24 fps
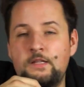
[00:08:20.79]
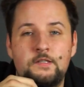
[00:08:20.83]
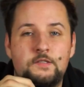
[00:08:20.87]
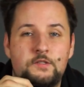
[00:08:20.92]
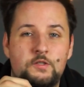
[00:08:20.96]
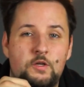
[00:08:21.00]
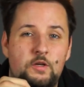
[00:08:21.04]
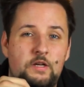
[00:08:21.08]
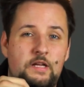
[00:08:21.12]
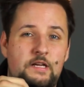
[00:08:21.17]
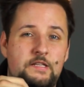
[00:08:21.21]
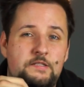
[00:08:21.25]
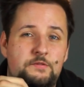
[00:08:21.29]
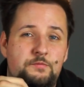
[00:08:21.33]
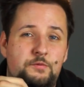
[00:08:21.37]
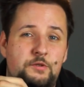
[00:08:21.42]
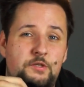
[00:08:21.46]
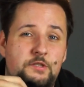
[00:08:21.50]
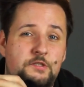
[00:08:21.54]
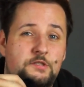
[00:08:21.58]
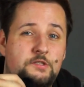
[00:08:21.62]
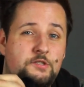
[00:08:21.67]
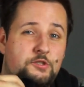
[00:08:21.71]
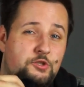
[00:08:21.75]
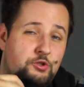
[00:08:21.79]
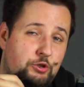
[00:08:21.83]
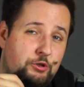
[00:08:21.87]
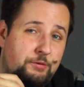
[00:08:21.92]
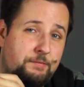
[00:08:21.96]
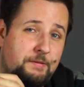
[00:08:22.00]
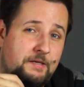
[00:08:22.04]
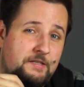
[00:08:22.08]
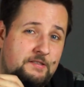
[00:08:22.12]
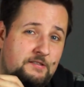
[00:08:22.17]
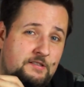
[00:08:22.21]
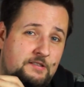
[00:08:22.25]
So last words, should you
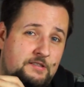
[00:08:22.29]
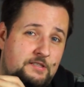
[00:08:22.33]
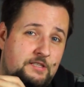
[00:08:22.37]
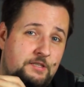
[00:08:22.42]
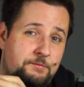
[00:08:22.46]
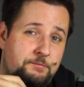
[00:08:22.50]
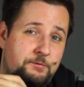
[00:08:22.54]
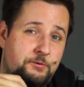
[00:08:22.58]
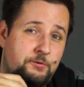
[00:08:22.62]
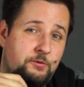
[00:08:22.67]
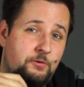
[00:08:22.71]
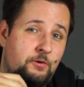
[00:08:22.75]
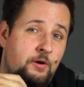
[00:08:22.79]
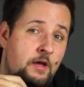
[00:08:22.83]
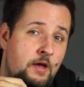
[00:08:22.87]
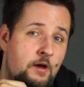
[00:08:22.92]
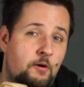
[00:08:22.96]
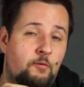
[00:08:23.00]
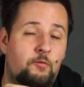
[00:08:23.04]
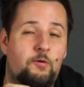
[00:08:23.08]
buy the CPU?